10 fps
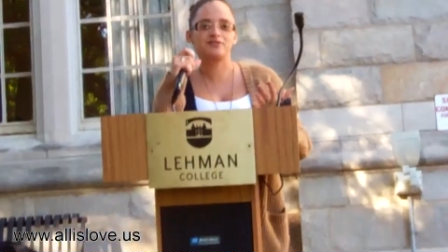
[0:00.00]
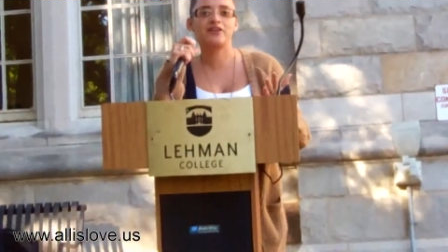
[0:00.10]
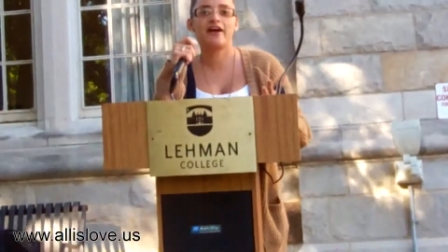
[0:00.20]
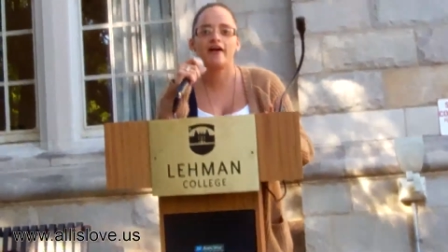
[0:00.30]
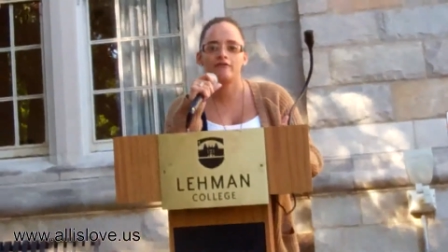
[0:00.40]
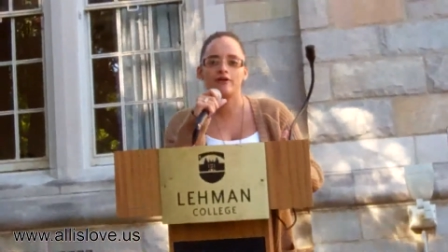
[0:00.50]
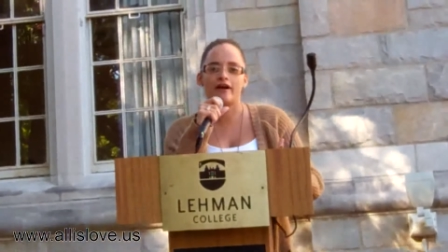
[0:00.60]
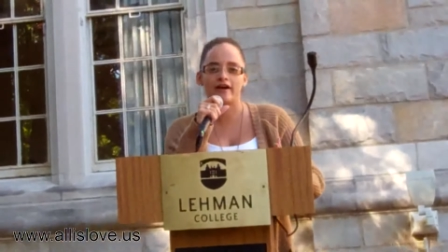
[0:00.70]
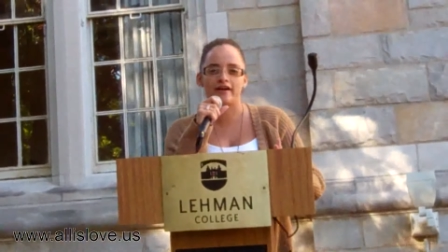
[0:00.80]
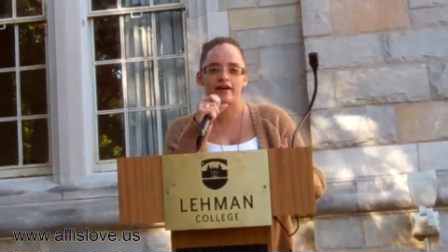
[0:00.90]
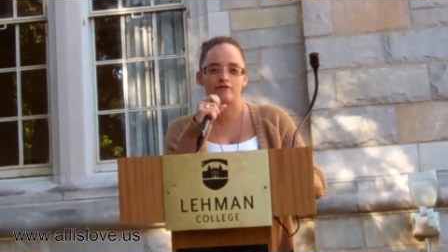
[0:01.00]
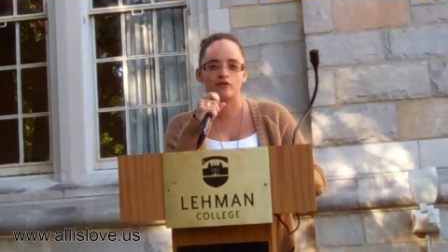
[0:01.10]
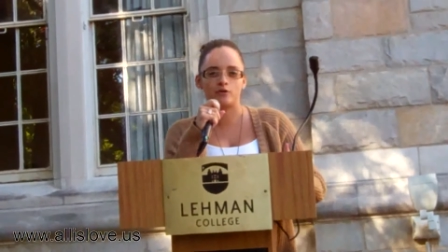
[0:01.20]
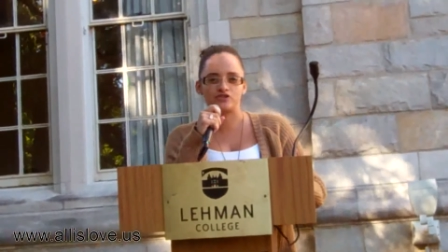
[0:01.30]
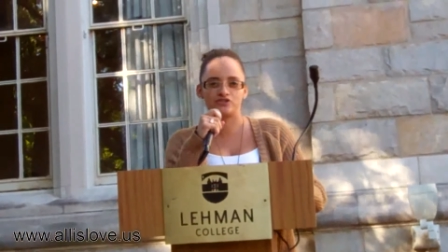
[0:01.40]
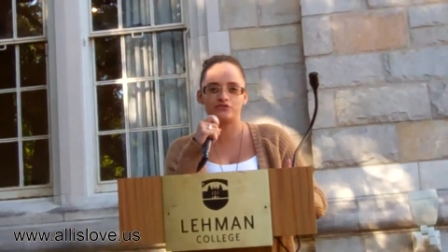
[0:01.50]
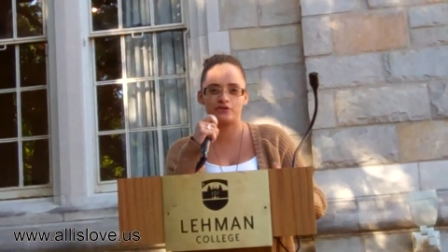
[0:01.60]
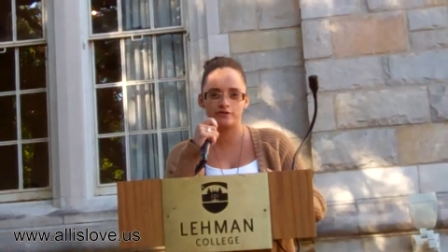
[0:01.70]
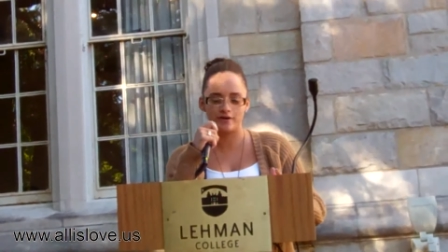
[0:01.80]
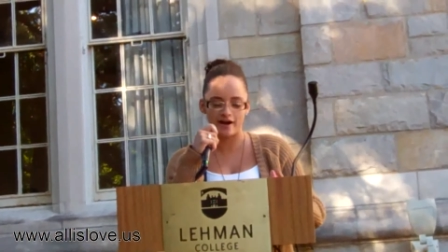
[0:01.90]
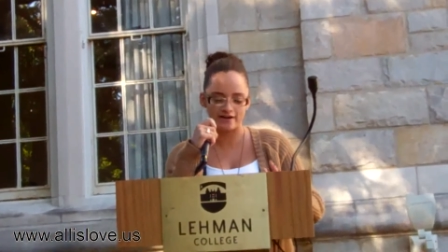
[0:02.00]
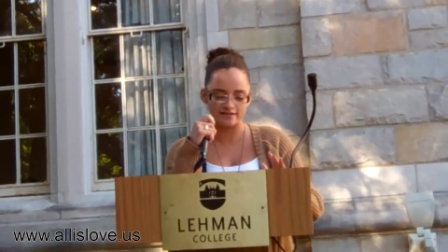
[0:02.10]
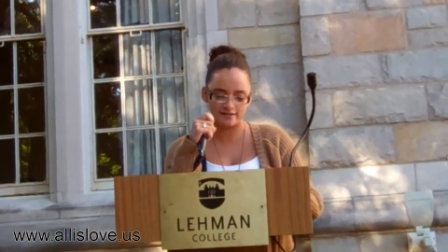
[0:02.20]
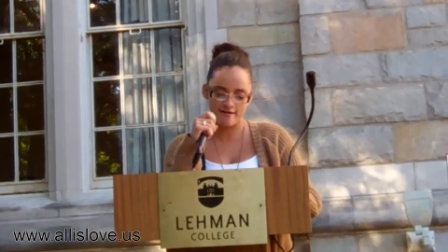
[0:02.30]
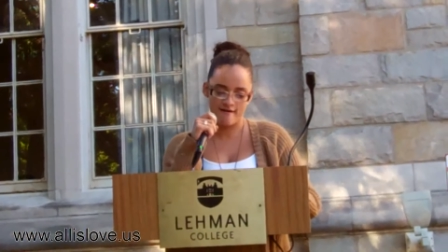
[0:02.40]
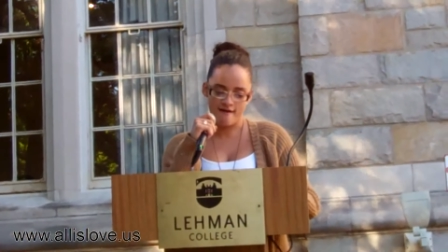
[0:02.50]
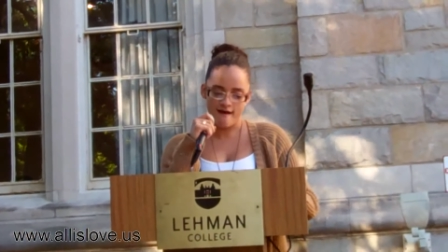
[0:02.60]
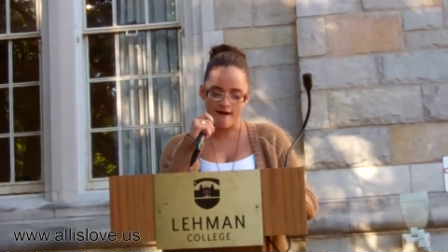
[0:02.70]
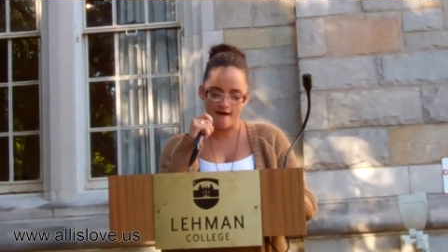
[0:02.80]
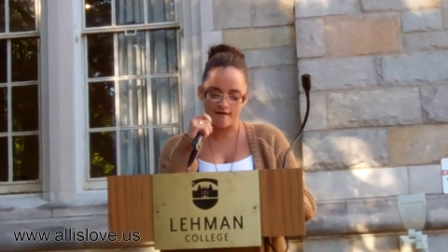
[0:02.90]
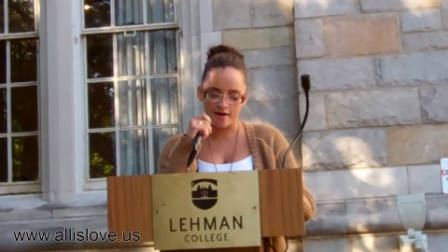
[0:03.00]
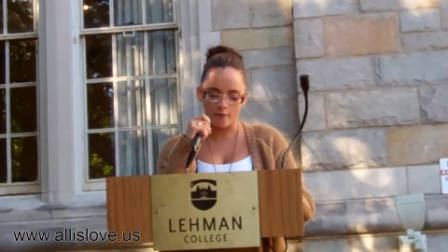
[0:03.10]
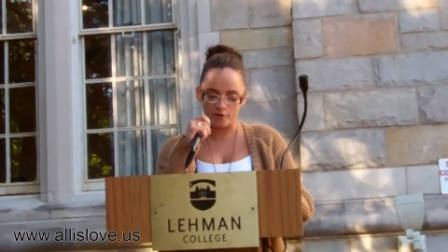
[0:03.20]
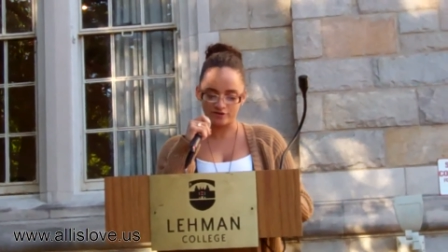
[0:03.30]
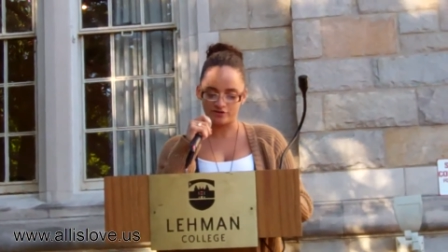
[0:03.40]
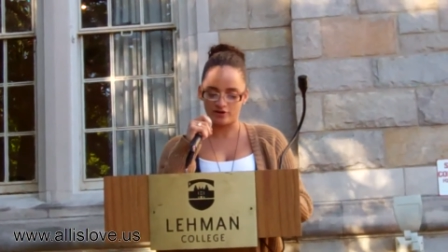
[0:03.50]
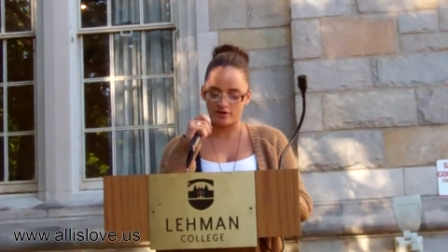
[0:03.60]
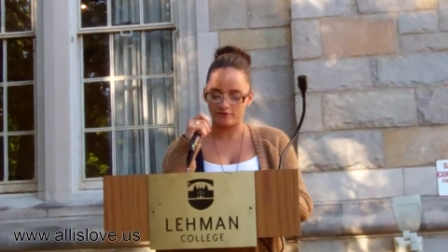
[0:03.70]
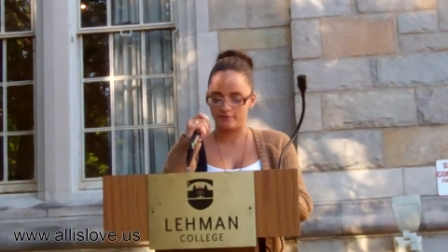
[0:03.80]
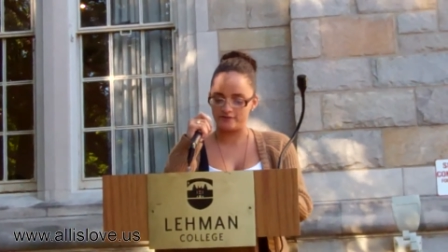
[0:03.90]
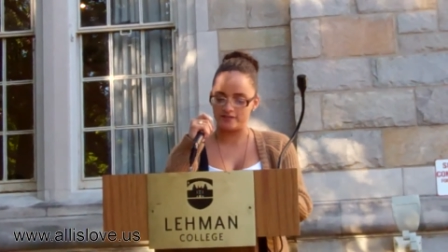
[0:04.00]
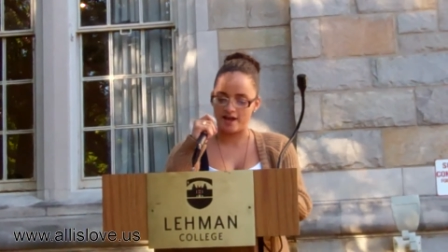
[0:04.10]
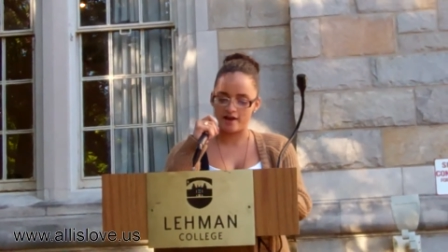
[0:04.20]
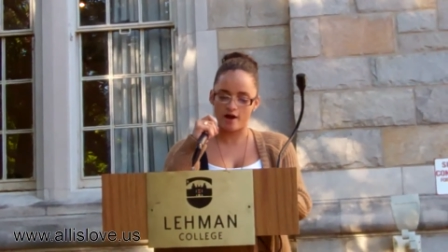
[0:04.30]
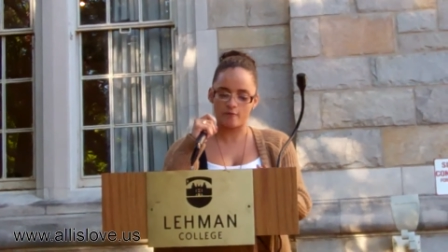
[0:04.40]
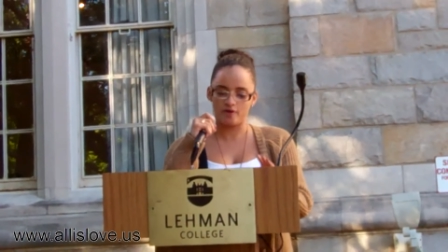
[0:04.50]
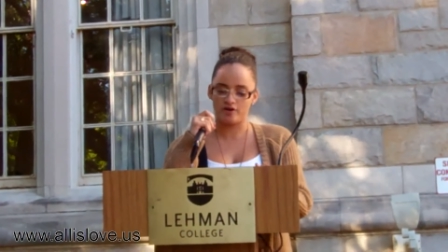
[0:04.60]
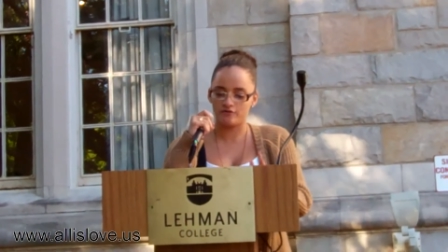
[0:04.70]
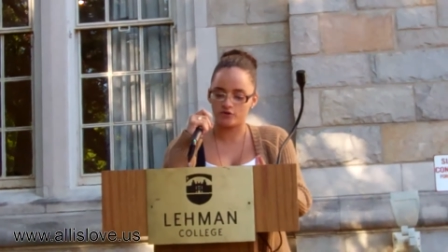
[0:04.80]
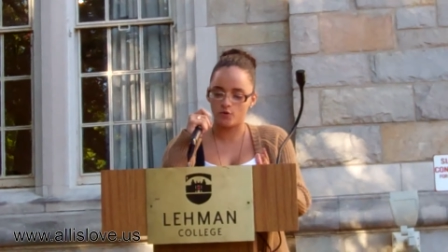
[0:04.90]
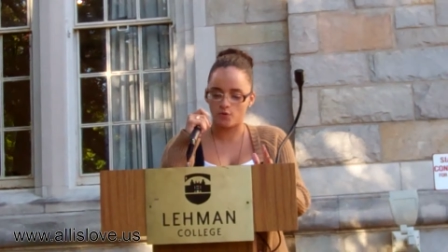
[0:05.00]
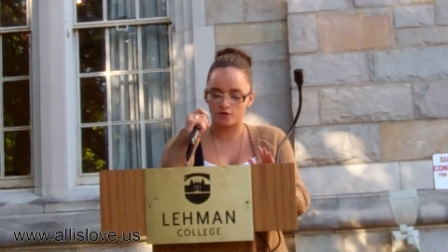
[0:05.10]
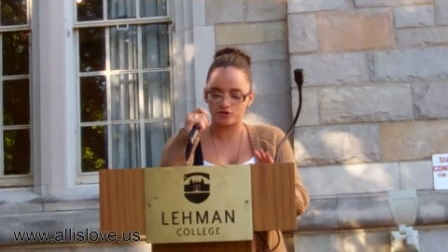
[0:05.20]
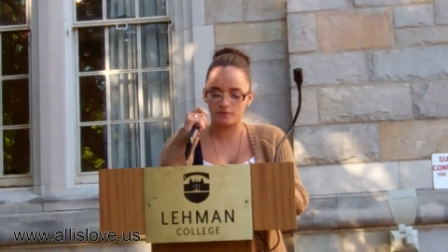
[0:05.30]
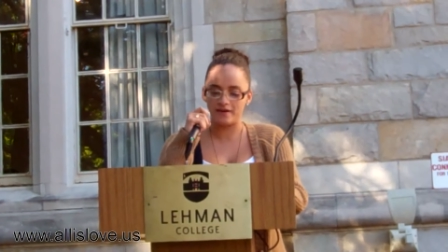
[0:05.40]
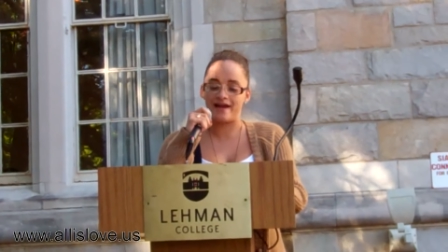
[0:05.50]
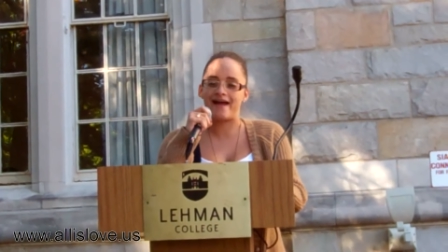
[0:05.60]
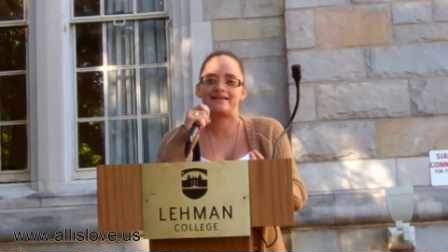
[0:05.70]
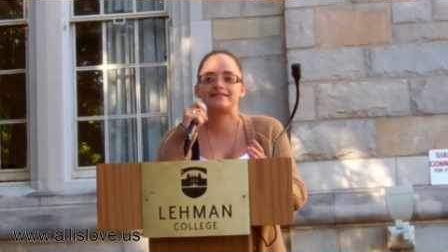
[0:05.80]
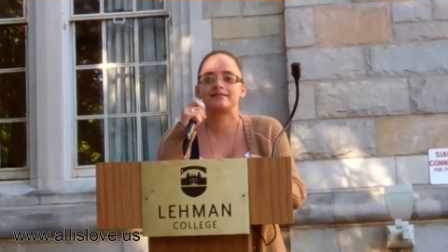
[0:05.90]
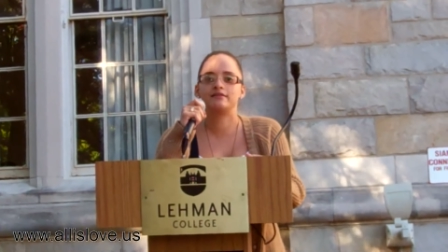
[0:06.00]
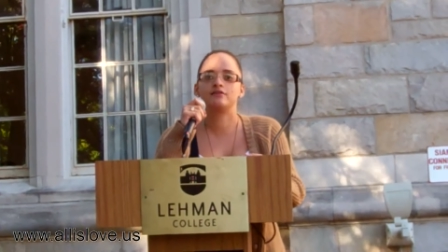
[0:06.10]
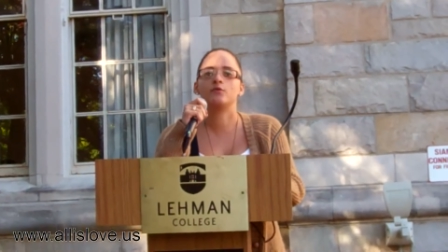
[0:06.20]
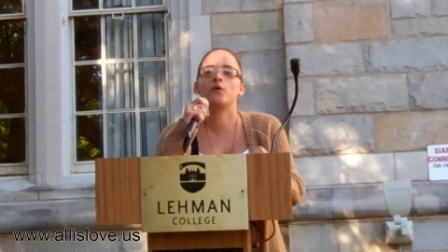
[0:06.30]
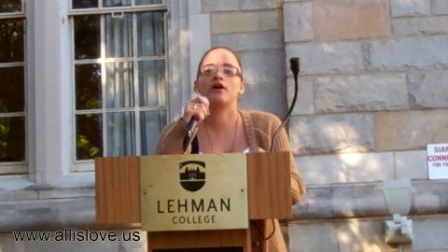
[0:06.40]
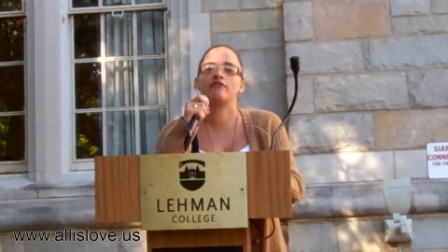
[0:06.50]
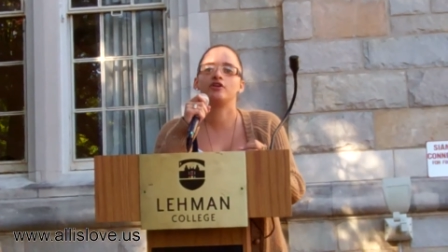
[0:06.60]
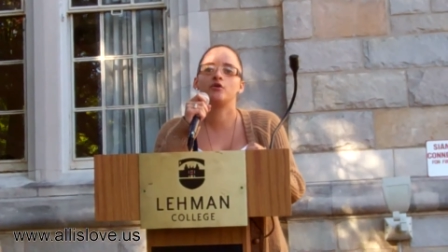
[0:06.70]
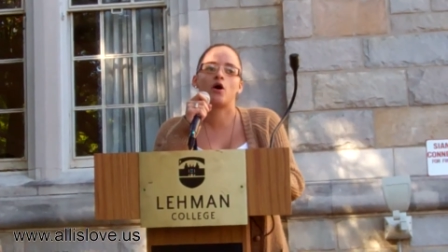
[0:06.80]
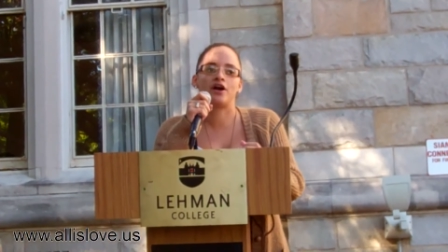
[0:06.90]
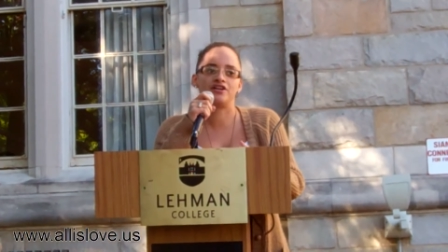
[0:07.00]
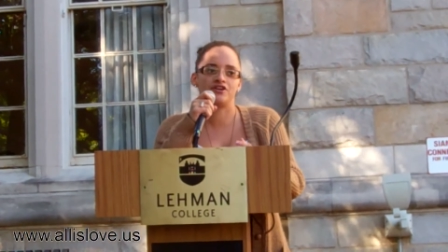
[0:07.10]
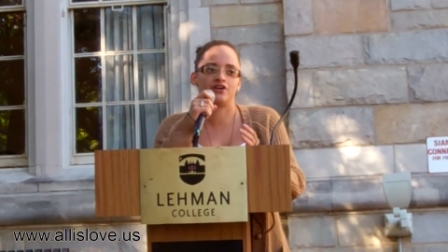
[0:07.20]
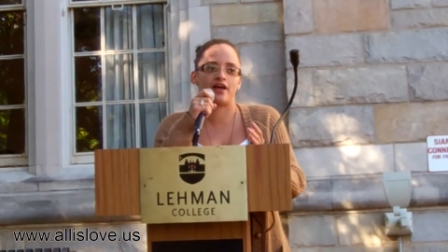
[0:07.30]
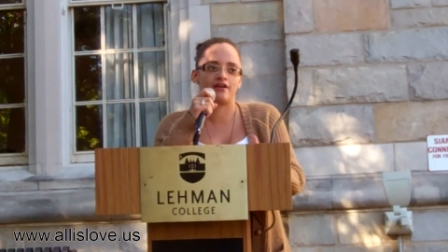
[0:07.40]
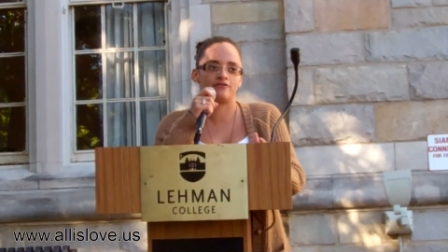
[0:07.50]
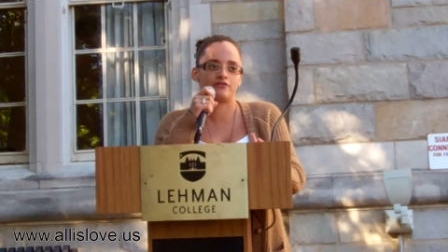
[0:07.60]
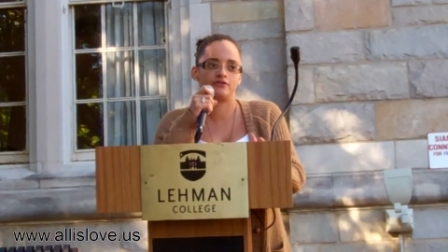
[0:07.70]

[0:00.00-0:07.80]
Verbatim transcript: Today I have, I have a question for you guys. And I want to start off with saying how many of you want to be excellent wherever you are in your life?